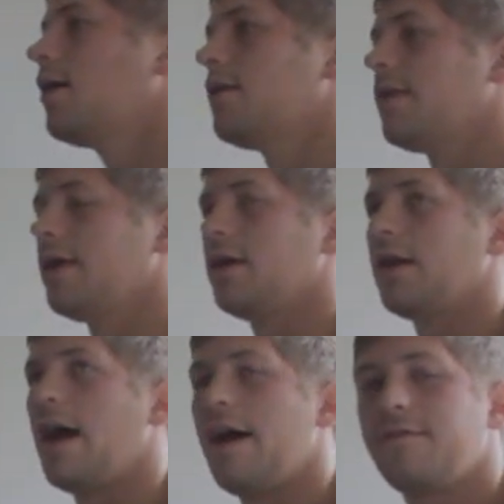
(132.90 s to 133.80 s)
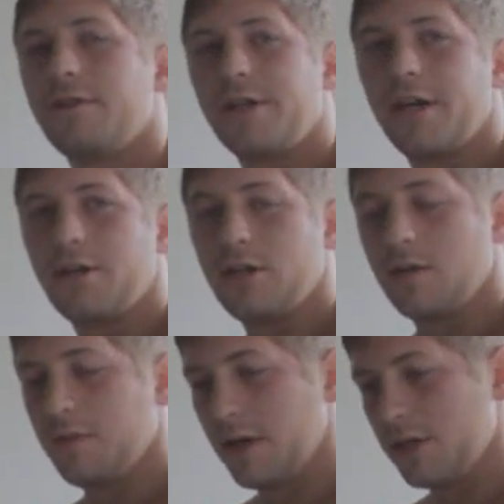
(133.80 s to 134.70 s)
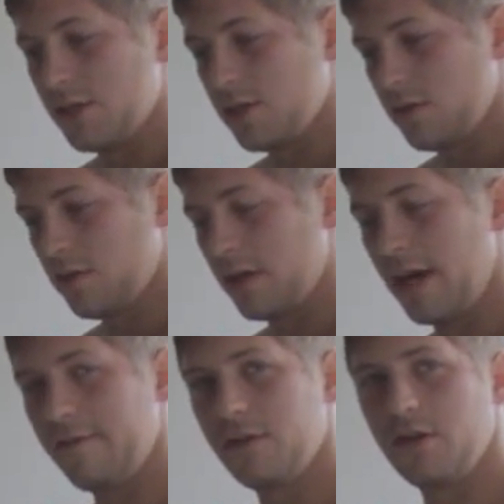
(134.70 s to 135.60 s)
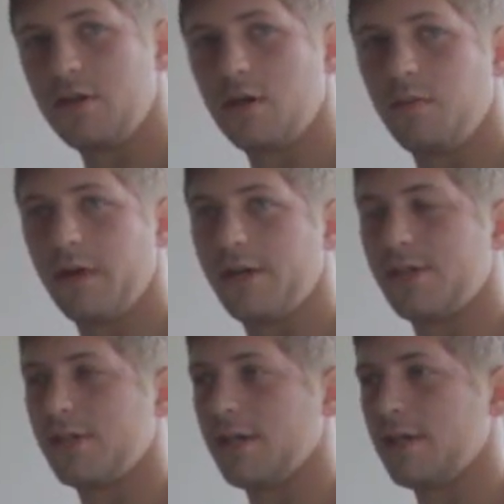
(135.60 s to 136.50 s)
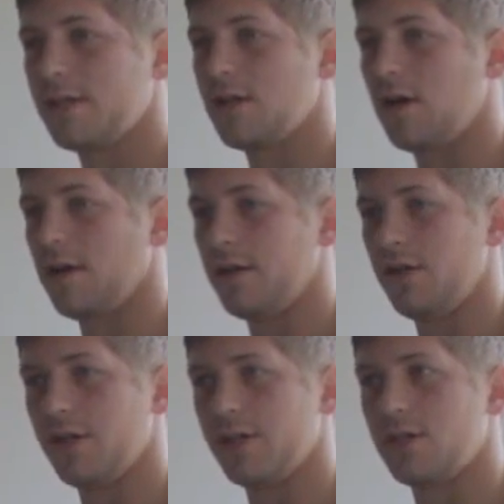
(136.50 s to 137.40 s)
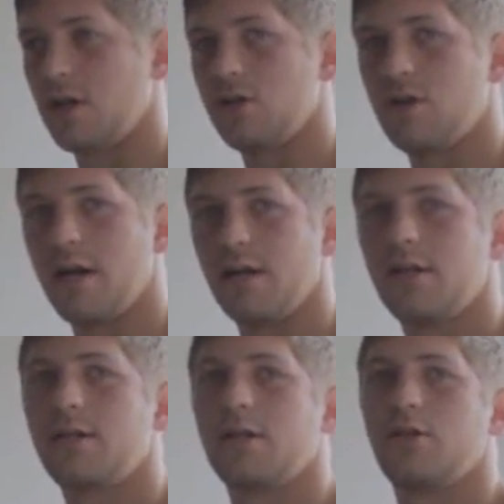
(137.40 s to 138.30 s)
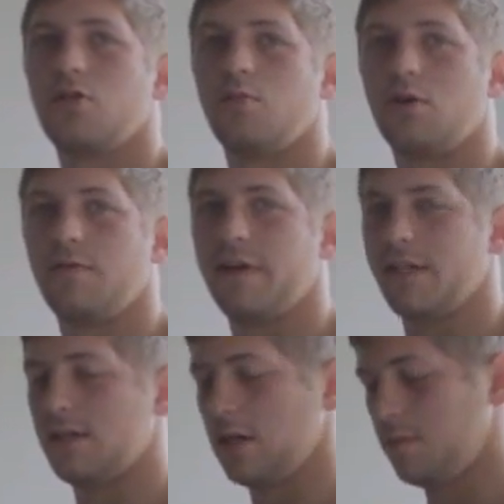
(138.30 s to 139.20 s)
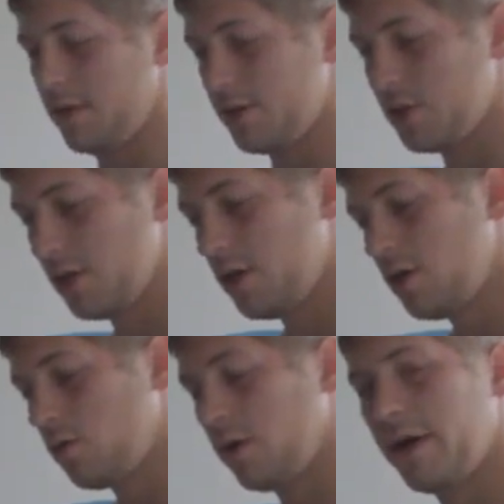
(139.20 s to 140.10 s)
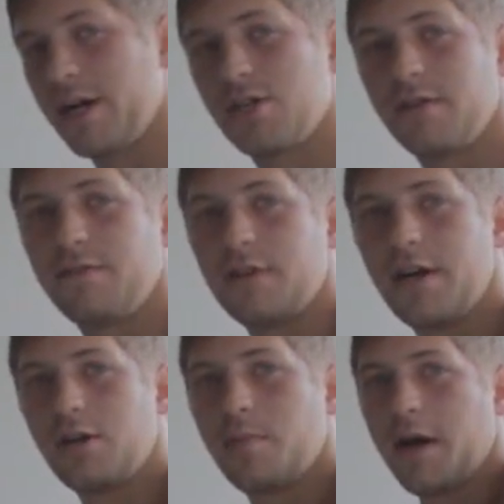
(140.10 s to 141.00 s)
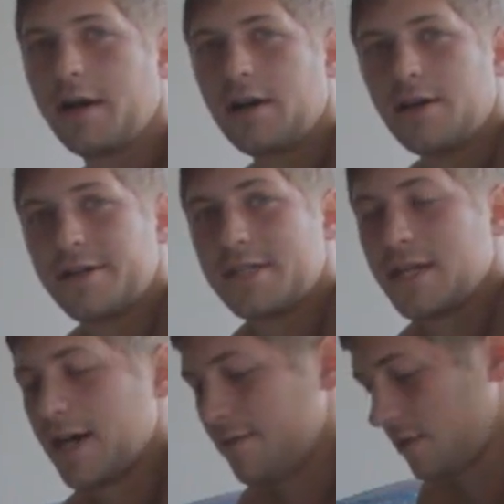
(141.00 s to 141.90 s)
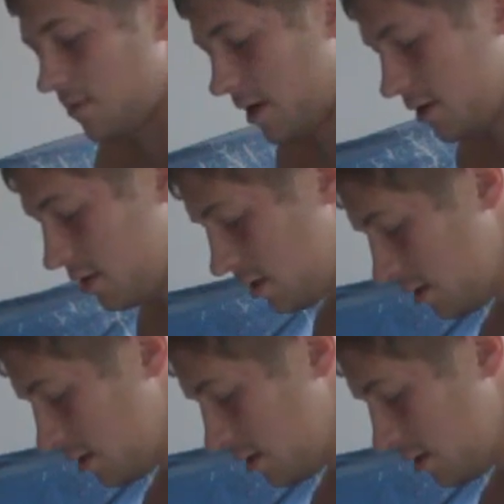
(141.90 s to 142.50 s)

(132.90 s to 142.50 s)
And then after you get your tuck planche, after your tuck planche is solid, you can start trying to do a more advanced tuck planche where you actually flatten your back out instead of having it rounded.